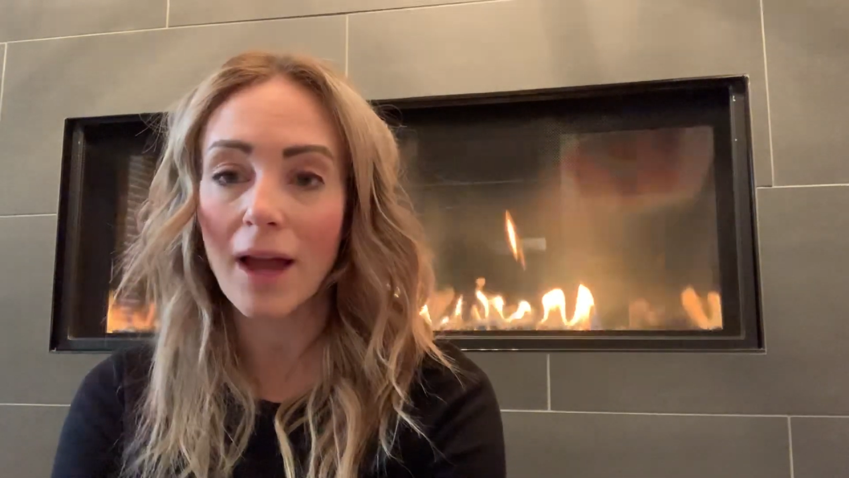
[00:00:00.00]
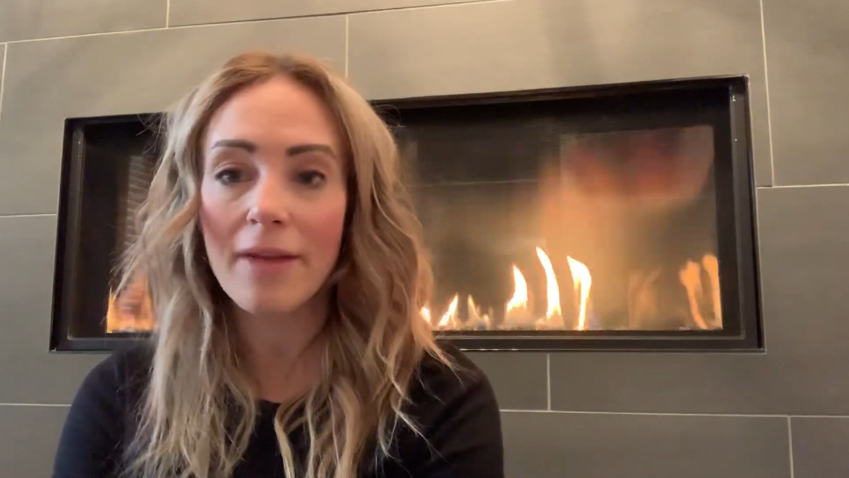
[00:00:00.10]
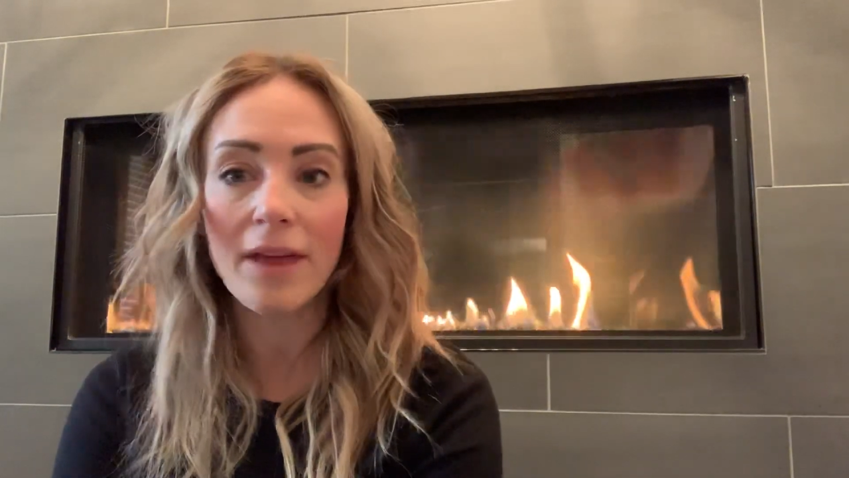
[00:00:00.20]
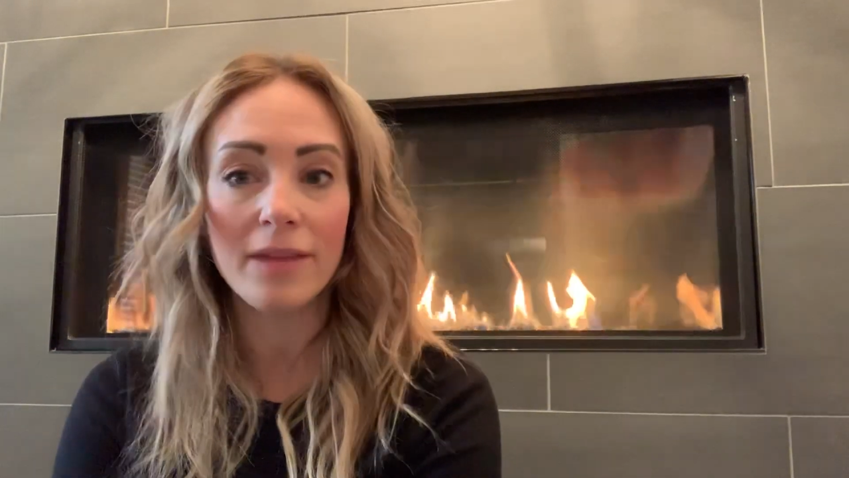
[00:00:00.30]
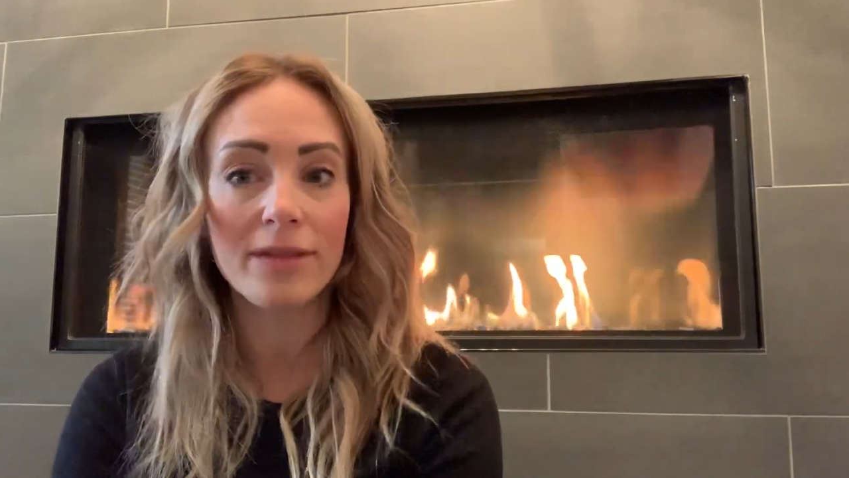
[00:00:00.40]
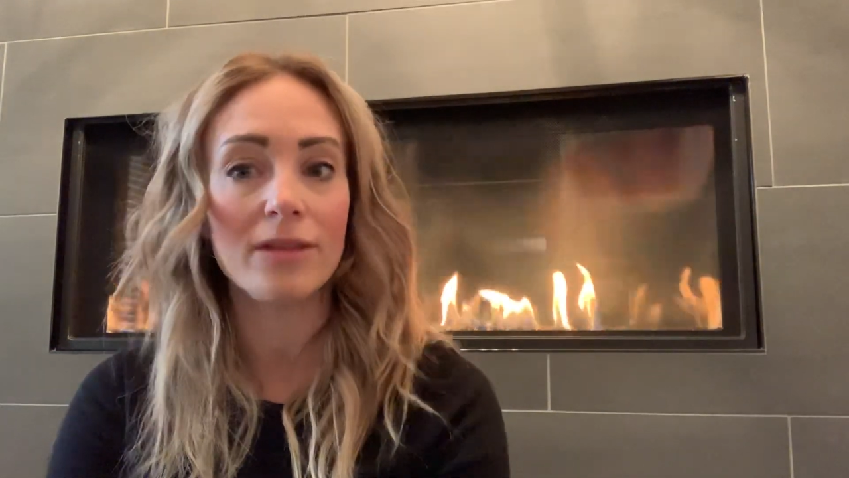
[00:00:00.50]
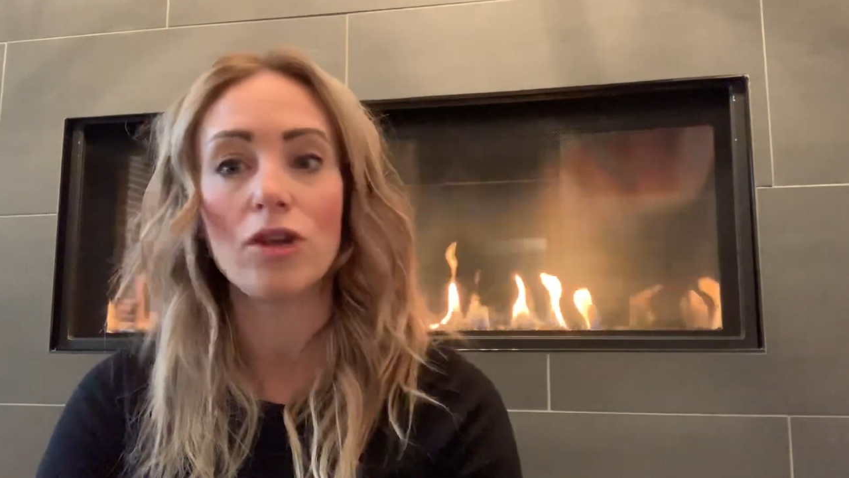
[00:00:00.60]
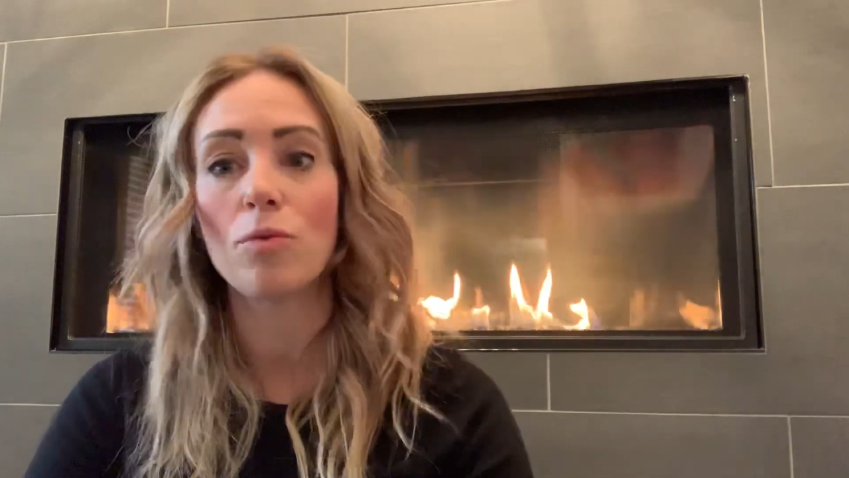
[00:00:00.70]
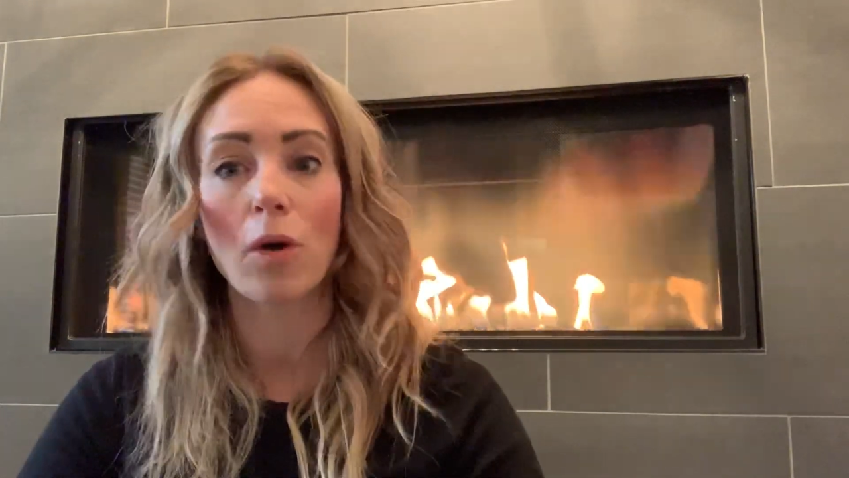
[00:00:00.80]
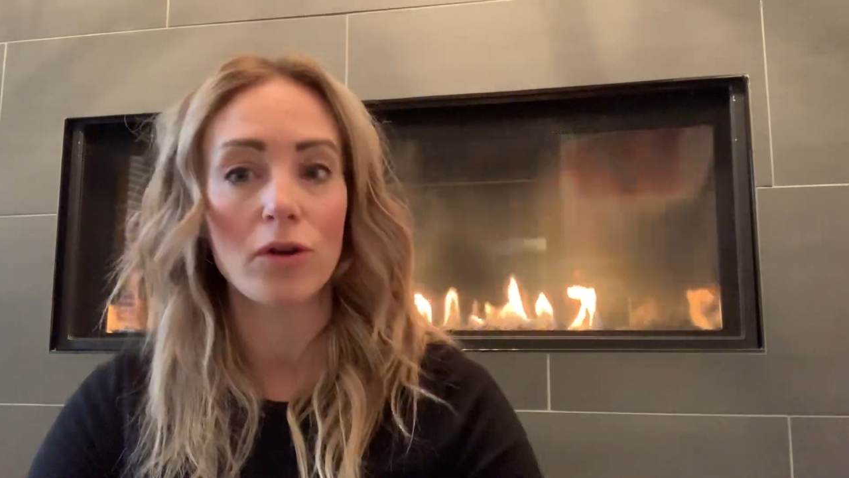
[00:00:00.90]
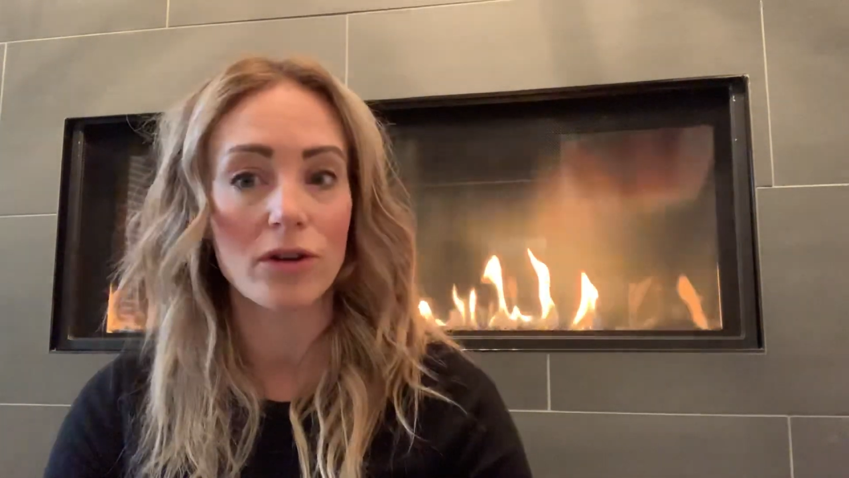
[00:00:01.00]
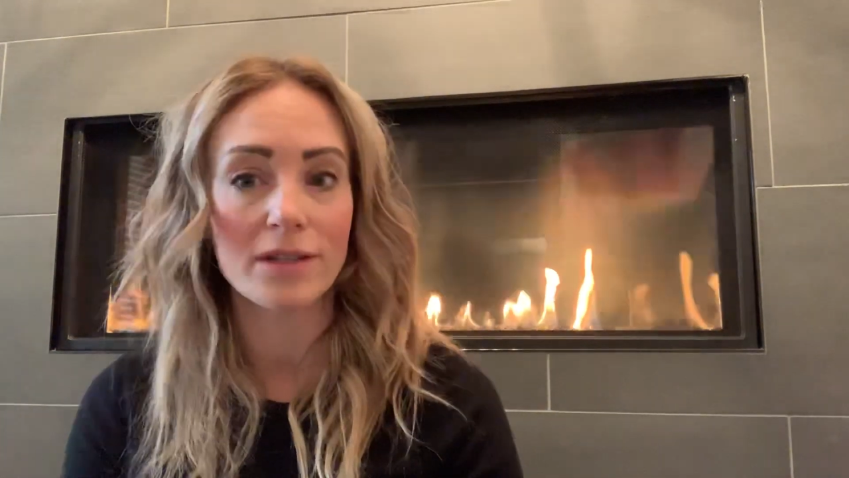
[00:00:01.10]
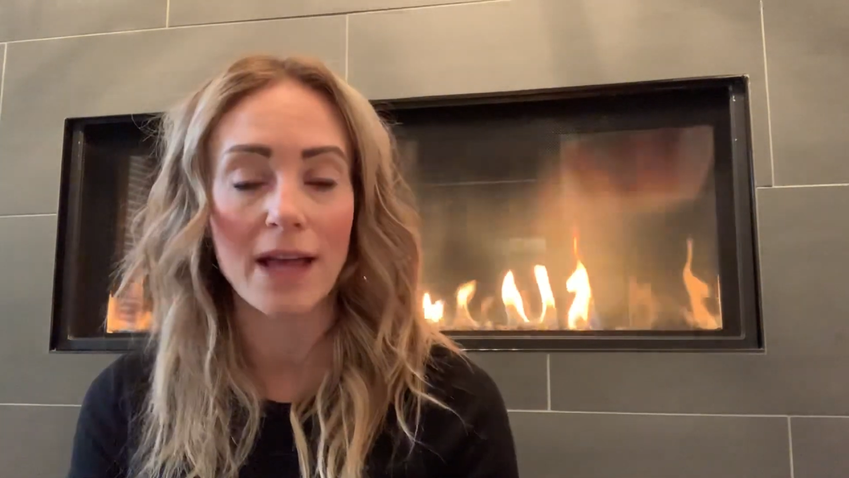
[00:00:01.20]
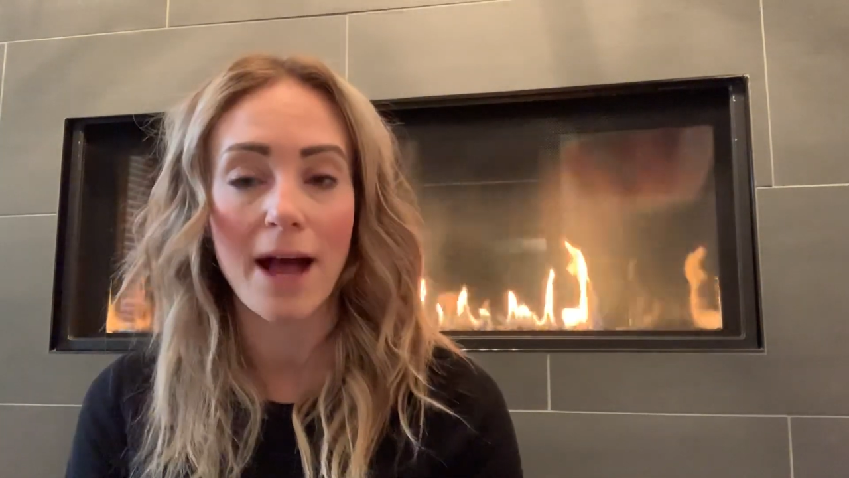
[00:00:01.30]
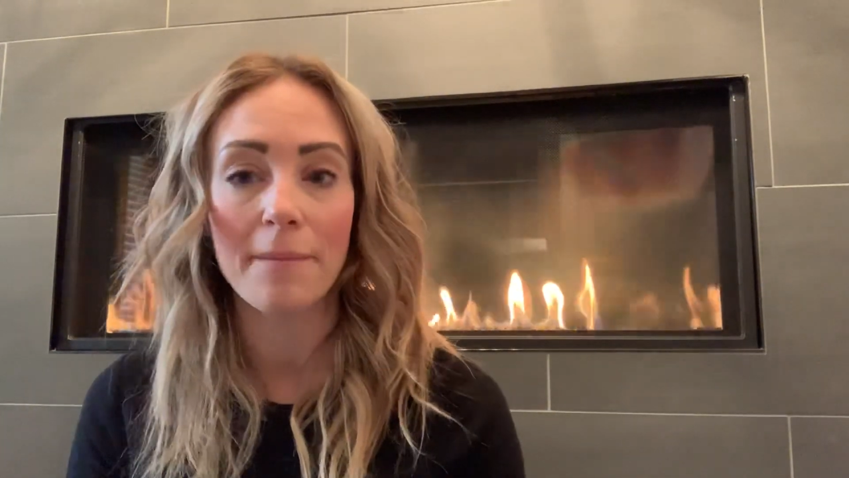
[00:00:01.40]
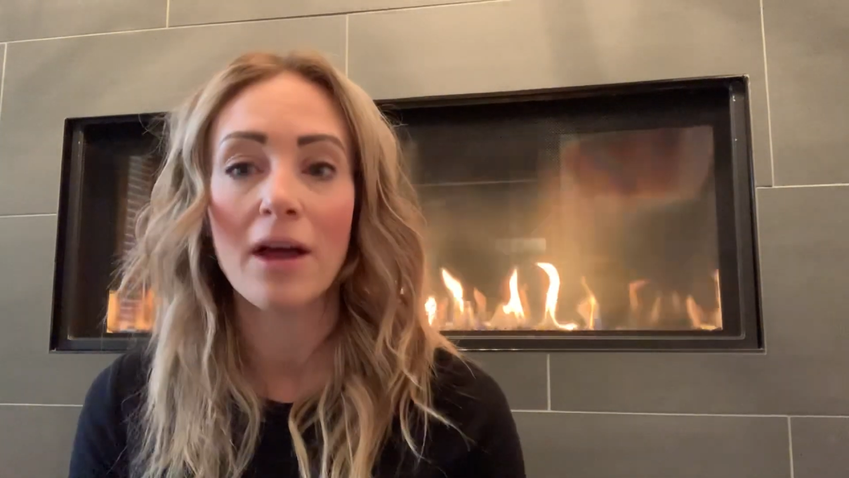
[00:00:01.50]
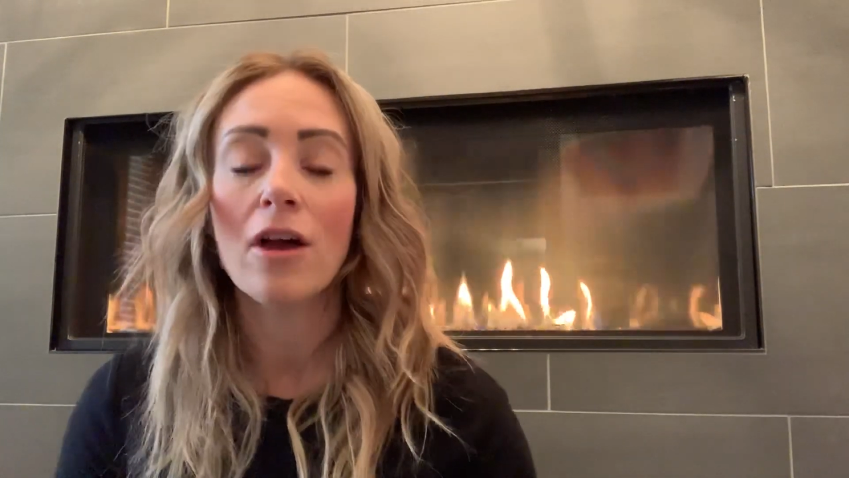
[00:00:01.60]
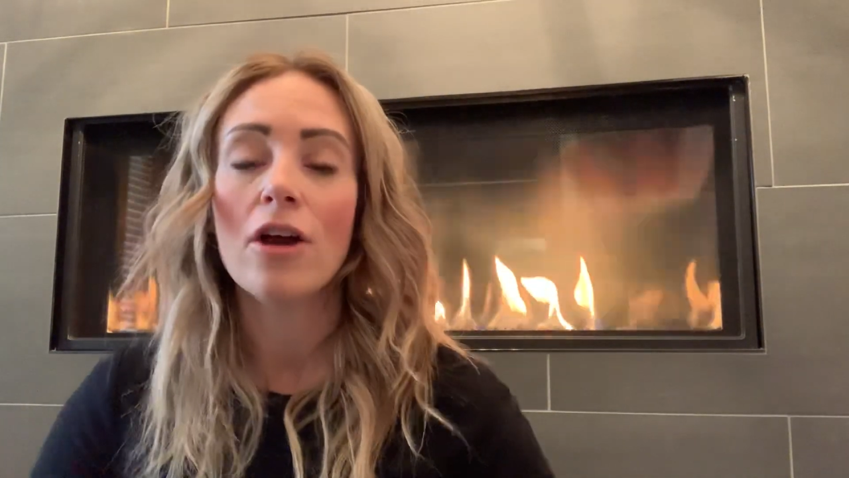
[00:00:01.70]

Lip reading: and then you wrote your exam.